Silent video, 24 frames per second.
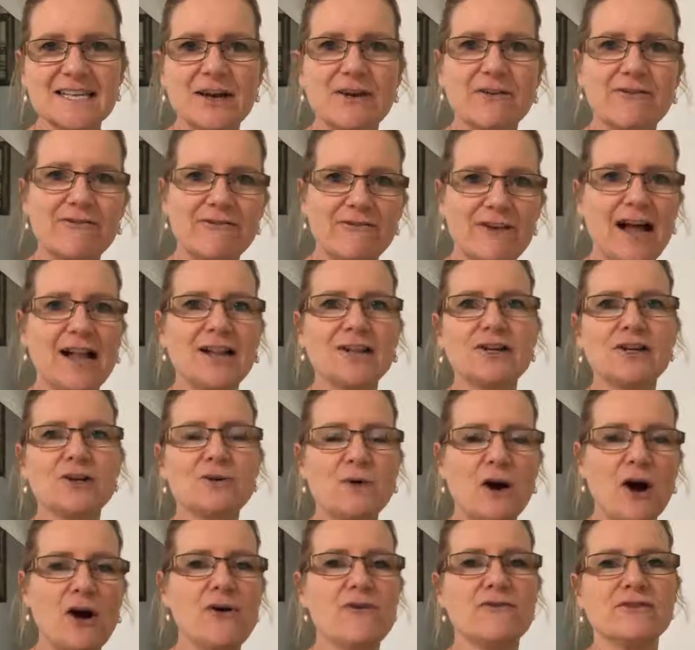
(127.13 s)
of
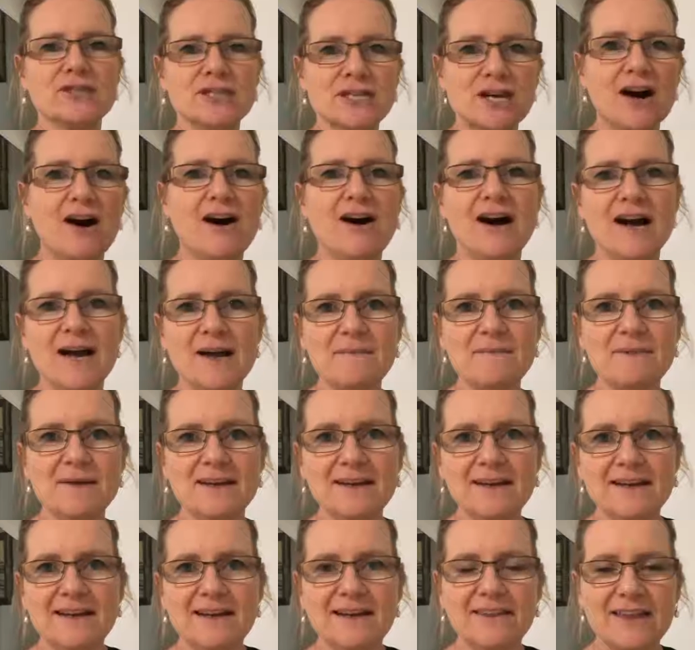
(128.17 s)
value over time
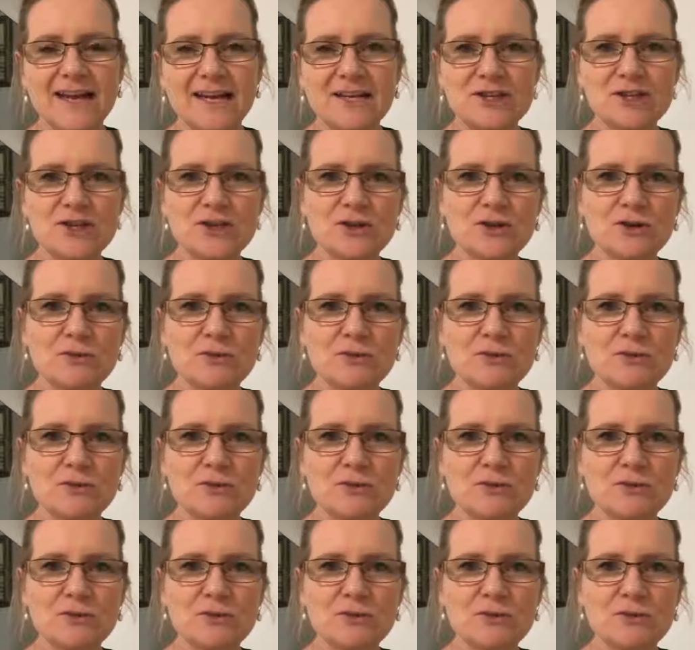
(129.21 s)
that